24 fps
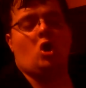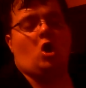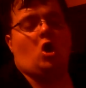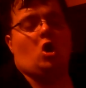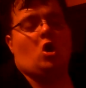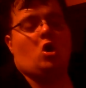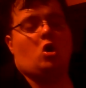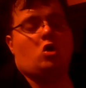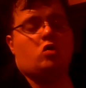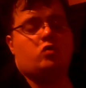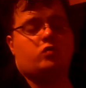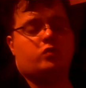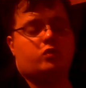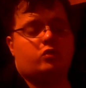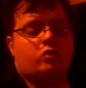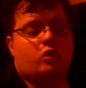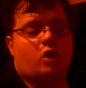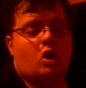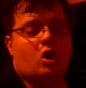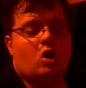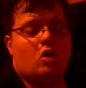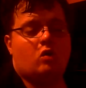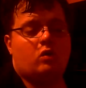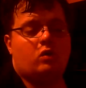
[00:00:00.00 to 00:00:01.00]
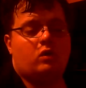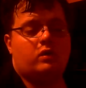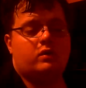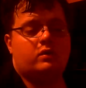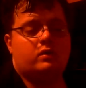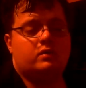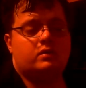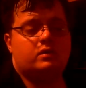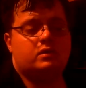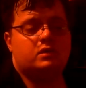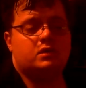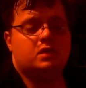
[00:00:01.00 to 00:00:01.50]
Overall,
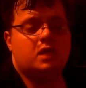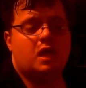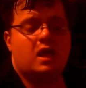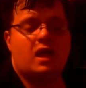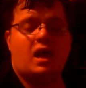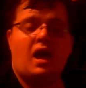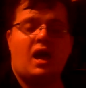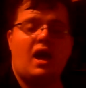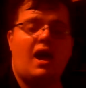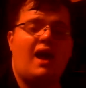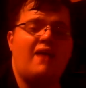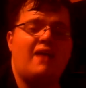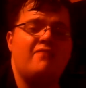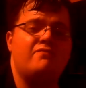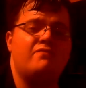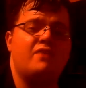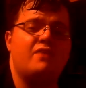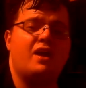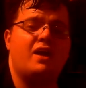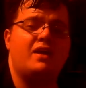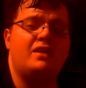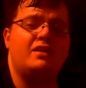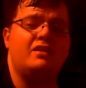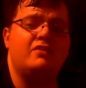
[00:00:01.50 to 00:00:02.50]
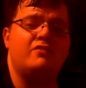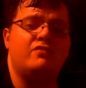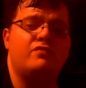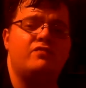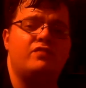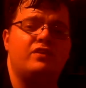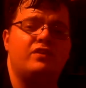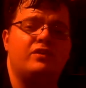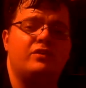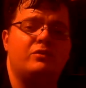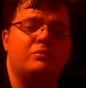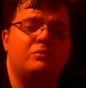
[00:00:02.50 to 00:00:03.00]
I find the
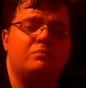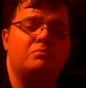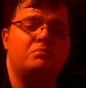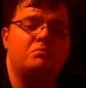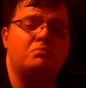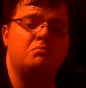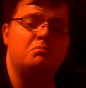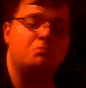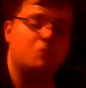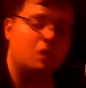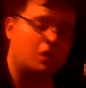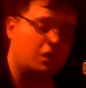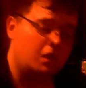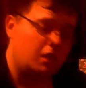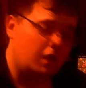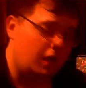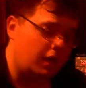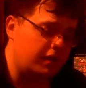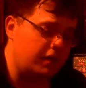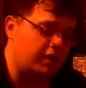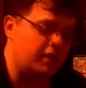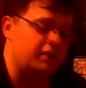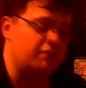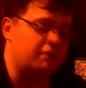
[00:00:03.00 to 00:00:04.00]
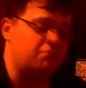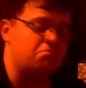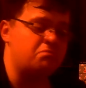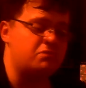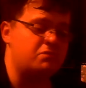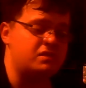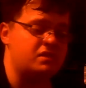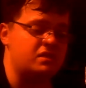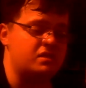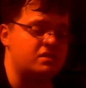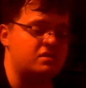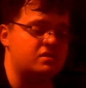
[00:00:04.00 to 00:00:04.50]
film, again,
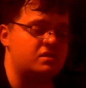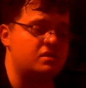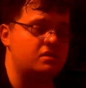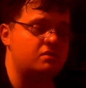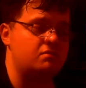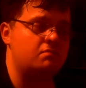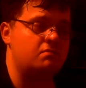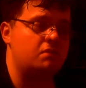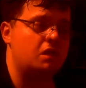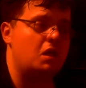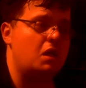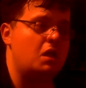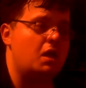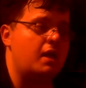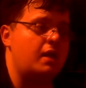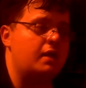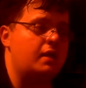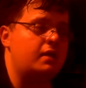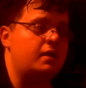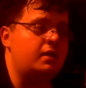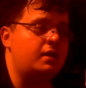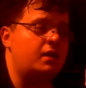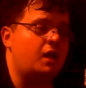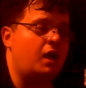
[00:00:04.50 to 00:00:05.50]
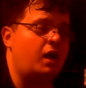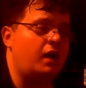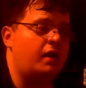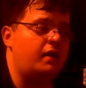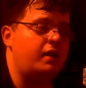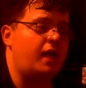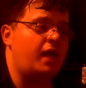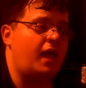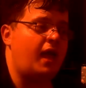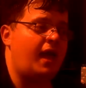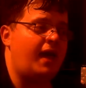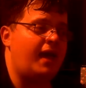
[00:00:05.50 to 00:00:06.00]
decent, not
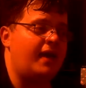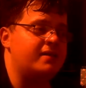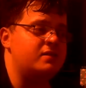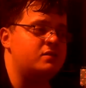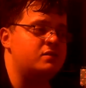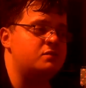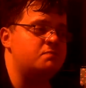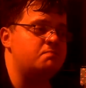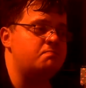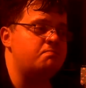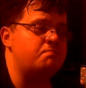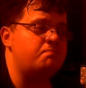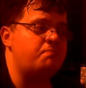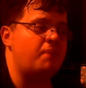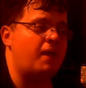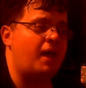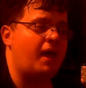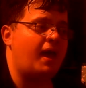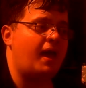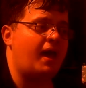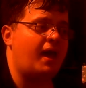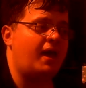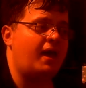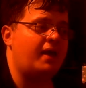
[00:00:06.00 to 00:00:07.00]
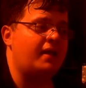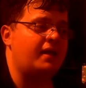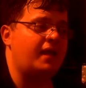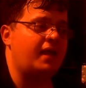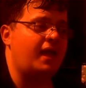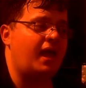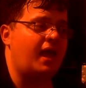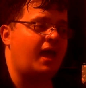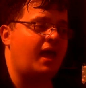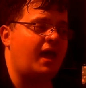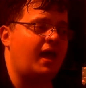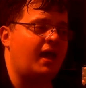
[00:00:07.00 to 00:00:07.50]
as bad
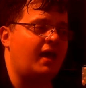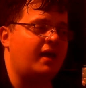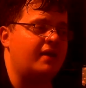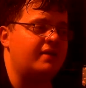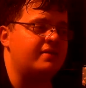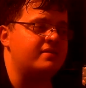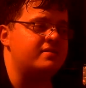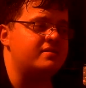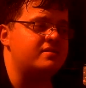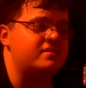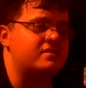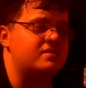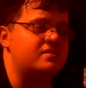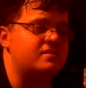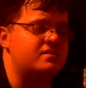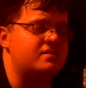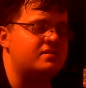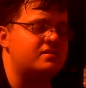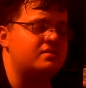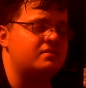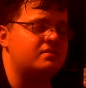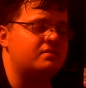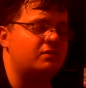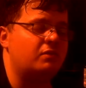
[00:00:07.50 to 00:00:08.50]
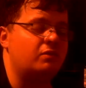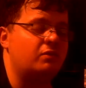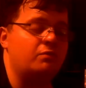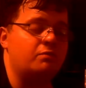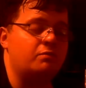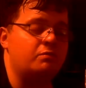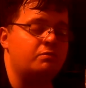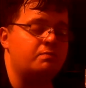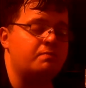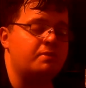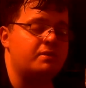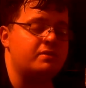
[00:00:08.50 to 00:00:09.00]
as
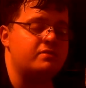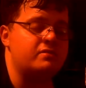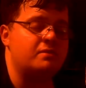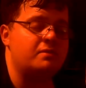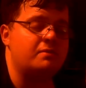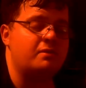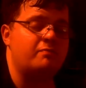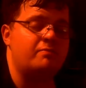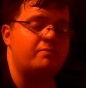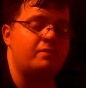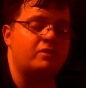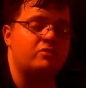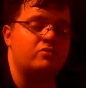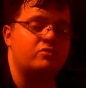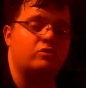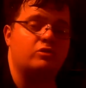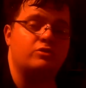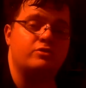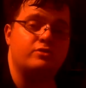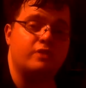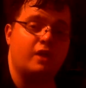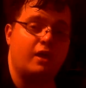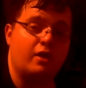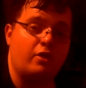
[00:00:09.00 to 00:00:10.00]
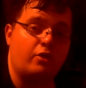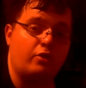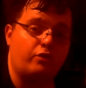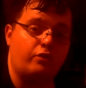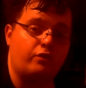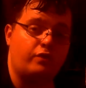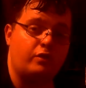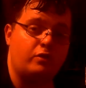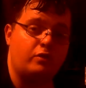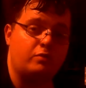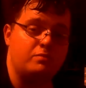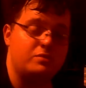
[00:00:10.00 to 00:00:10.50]
some of Pixar's other
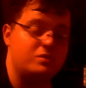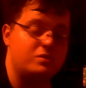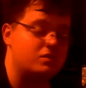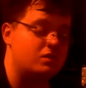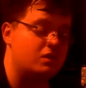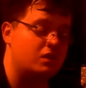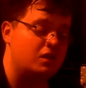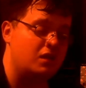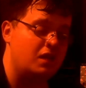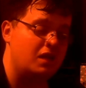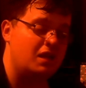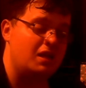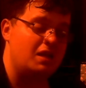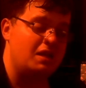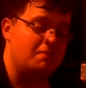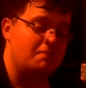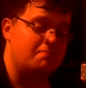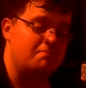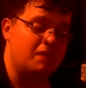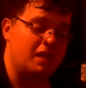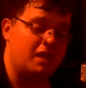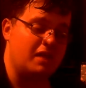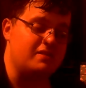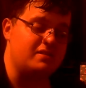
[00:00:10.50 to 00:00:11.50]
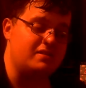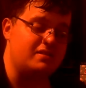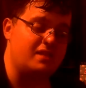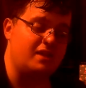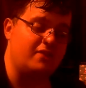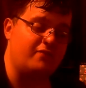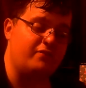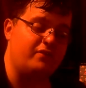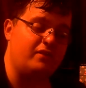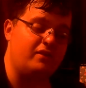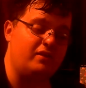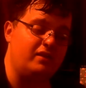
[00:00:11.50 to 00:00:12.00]
films. It's
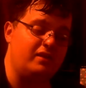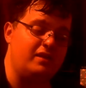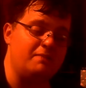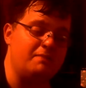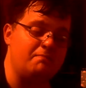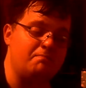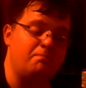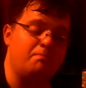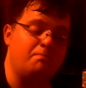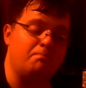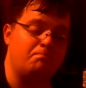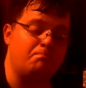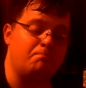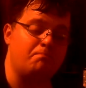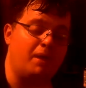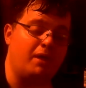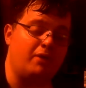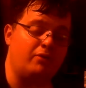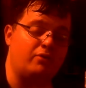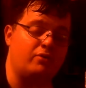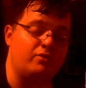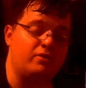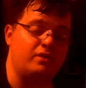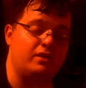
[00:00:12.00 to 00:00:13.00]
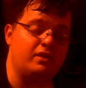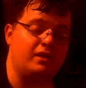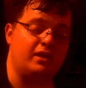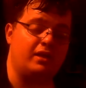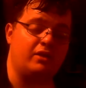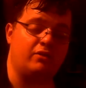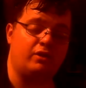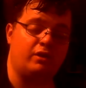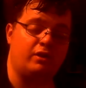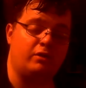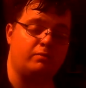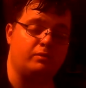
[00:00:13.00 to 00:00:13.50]
definitely better than
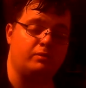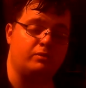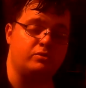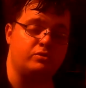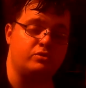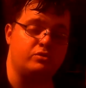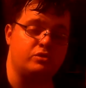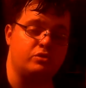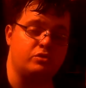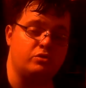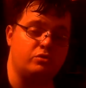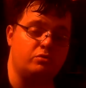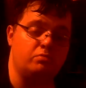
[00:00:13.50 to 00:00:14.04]
Incredibles 2.